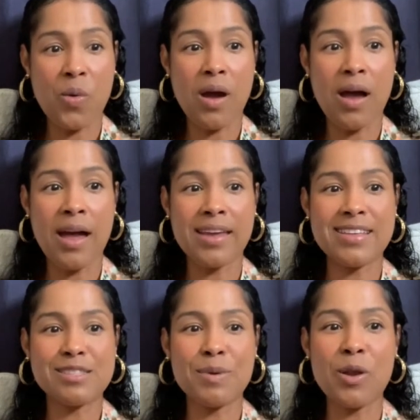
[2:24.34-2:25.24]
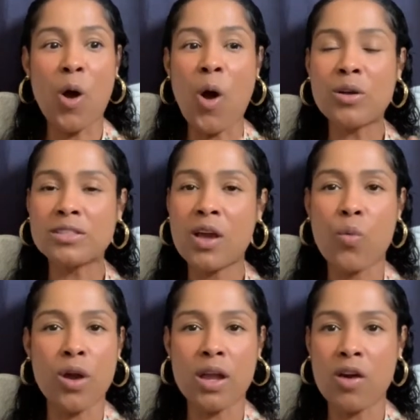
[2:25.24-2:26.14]
I can spend all day
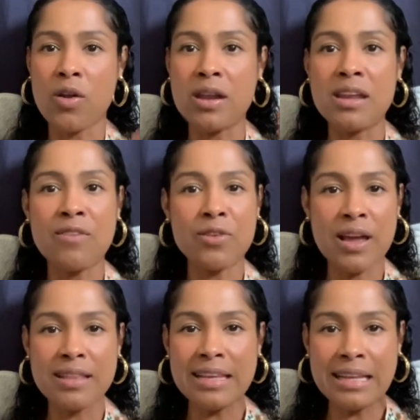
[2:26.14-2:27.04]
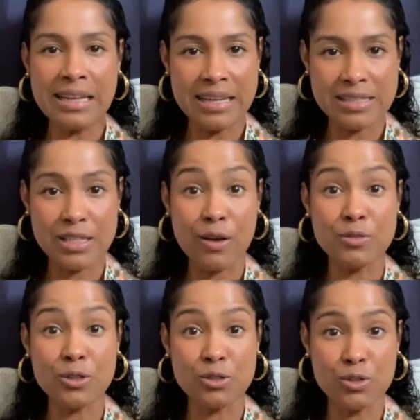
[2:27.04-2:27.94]
working on a never-ending list of
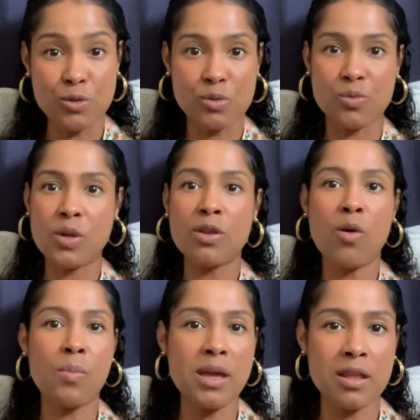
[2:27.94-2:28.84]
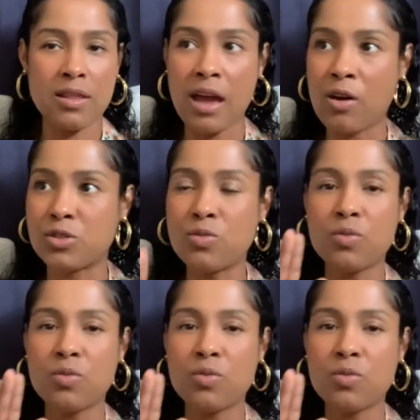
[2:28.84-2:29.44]
to-dos. We know, being in the house,